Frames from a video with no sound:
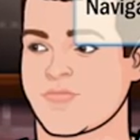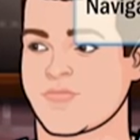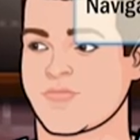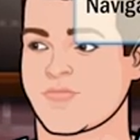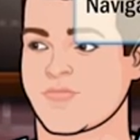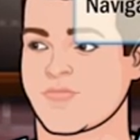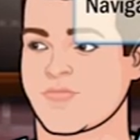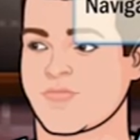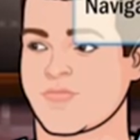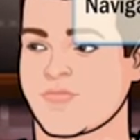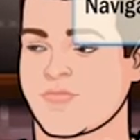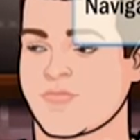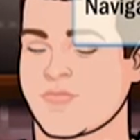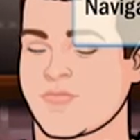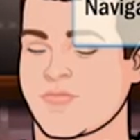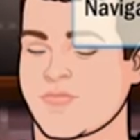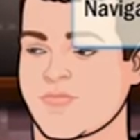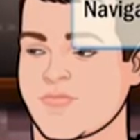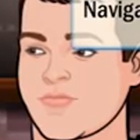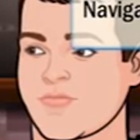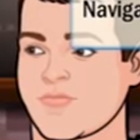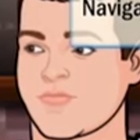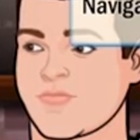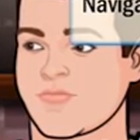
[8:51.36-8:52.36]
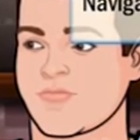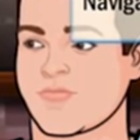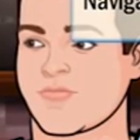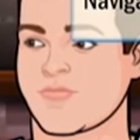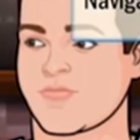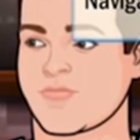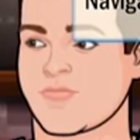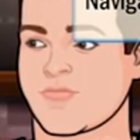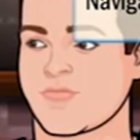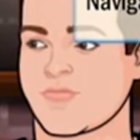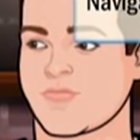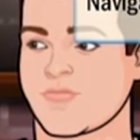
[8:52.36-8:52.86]

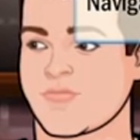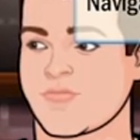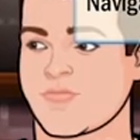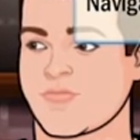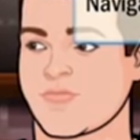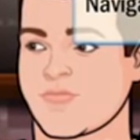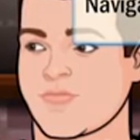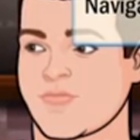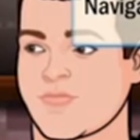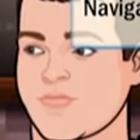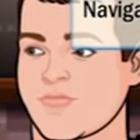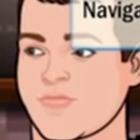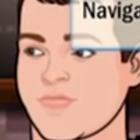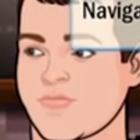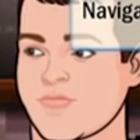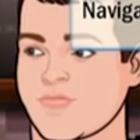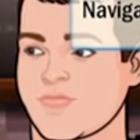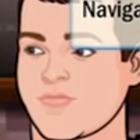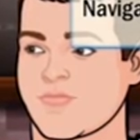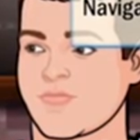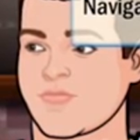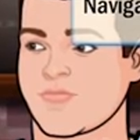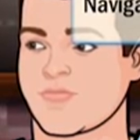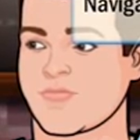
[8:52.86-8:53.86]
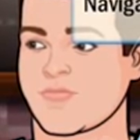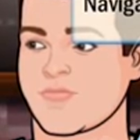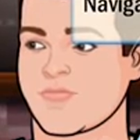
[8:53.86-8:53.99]
This person isn't speaking.